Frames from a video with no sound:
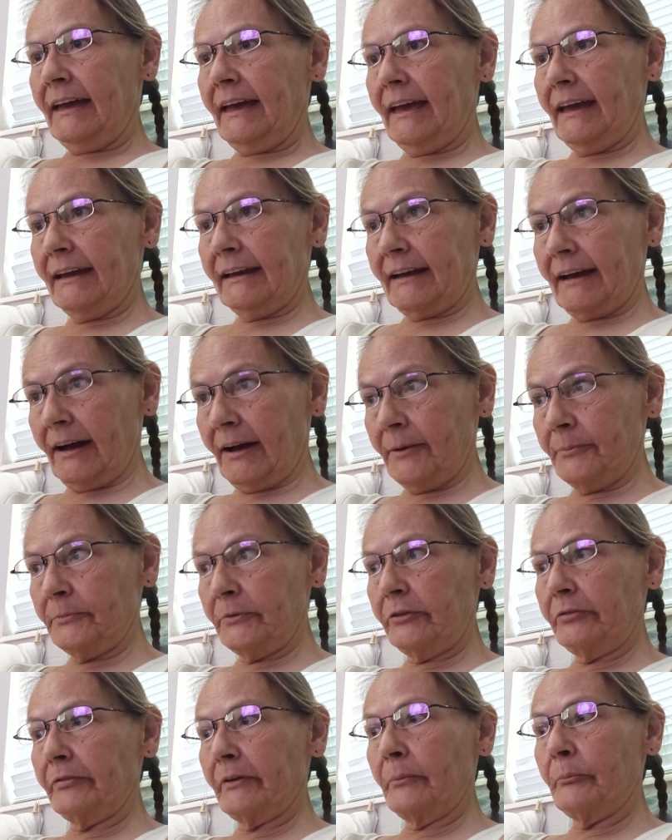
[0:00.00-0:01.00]
It
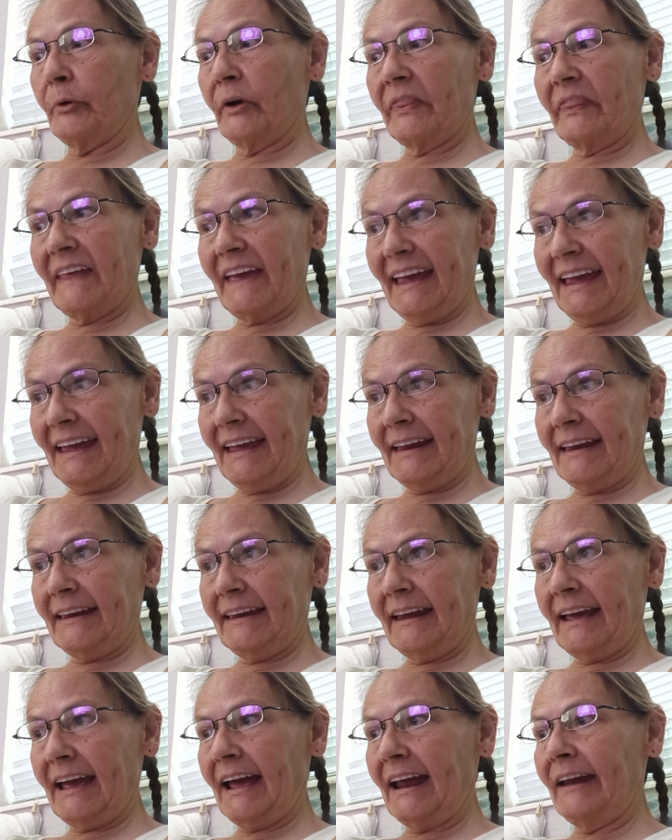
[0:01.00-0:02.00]
comes from
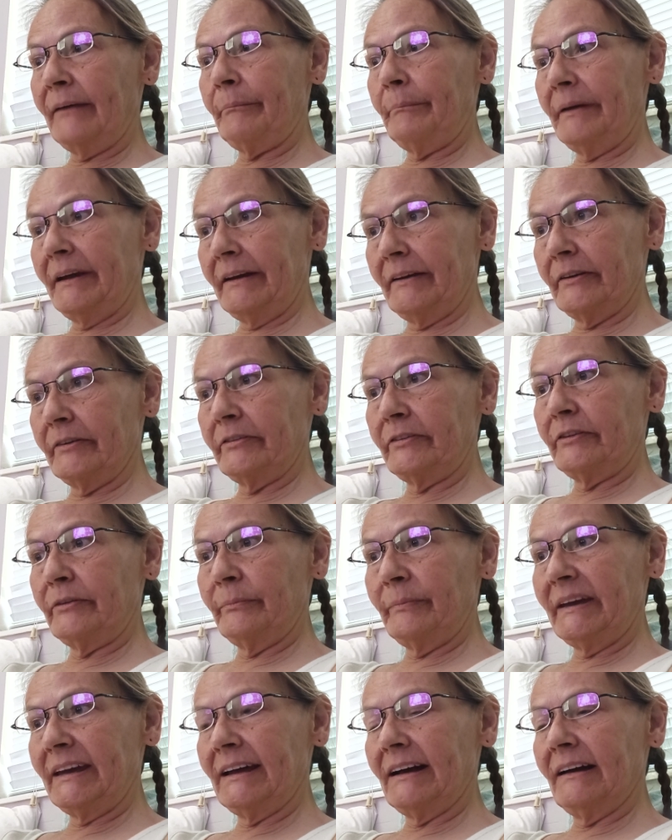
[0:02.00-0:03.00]
within and appears to
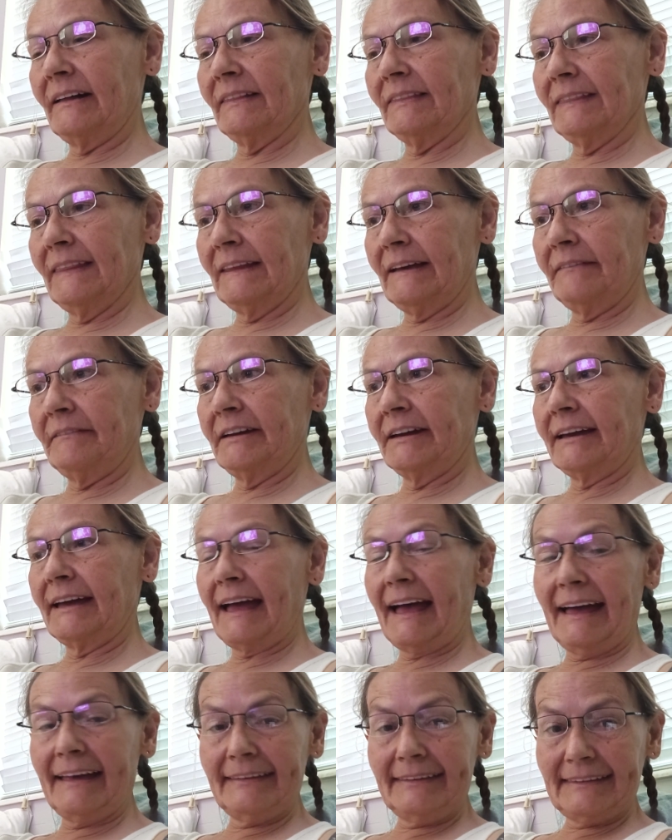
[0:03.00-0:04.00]
be a
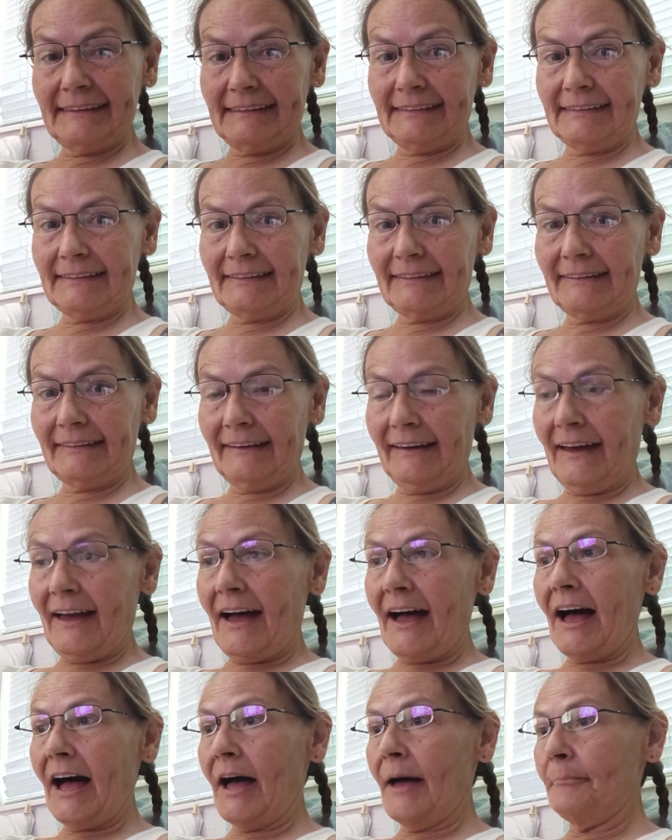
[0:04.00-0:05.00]
living essence.
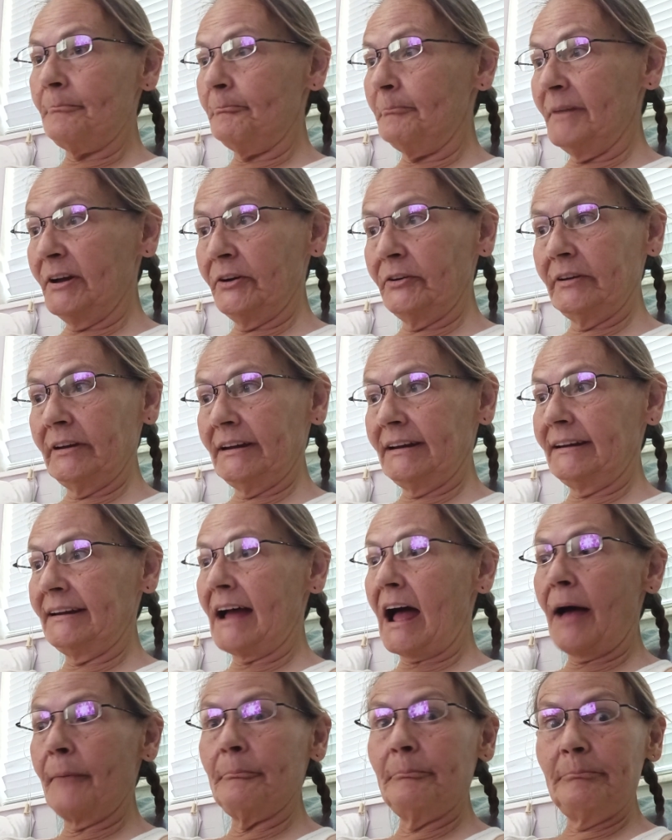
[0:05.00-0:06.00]
A million,
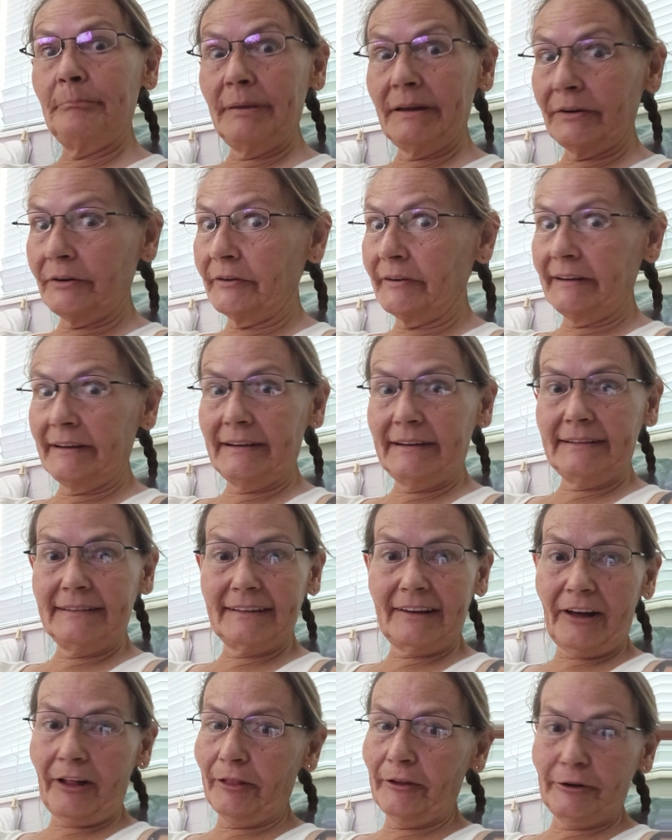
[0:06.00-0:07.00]
a billion
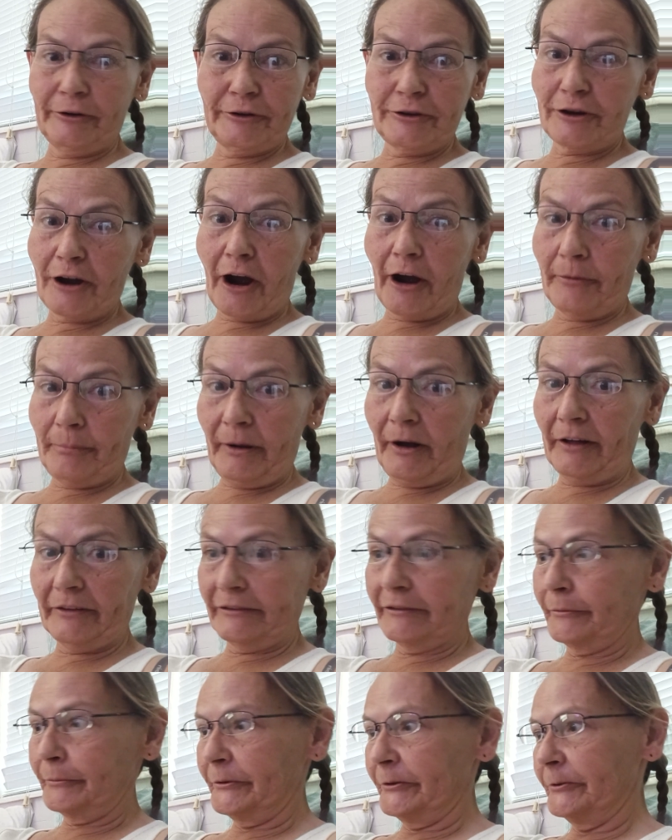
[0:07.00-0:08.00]
colors are
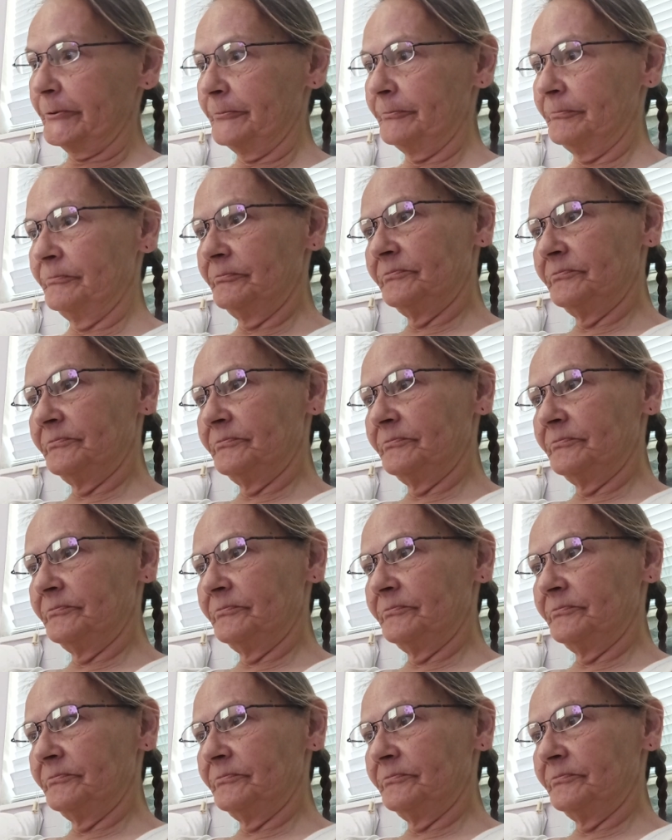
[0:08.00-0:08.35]
possible.